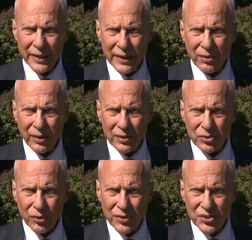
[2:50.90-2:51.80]
hearings
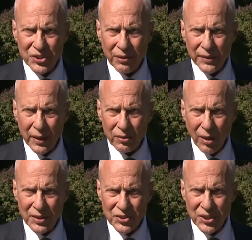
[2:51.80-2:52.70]
on the Syria
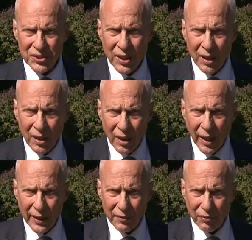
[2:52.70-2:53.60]
crisis,
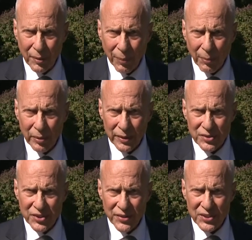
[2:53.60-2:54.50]
and if
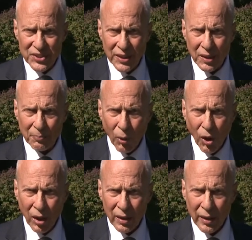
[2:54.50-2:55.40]
Republicans in the Senate
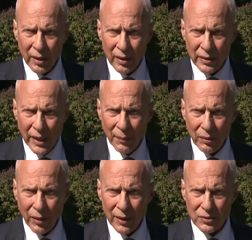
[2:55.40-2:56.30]
balk,
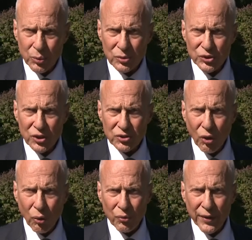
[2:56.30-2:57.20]
Democrats will just
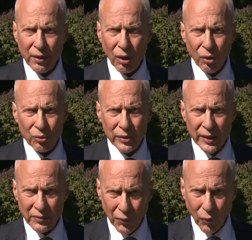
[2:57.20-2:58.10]
hold their own
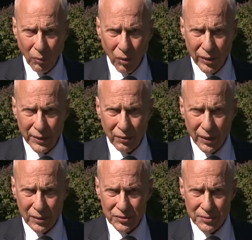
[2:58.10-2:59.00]
informal
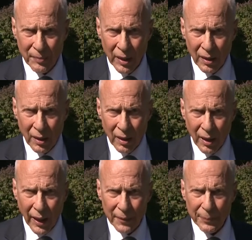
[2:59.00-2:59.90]
hearings.
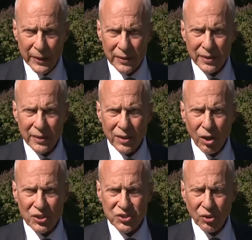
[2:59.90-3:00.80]
At Picatinny
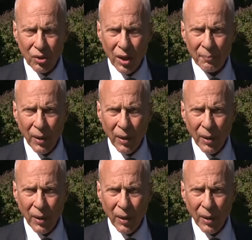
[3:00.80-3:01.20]
Arsenal, I'm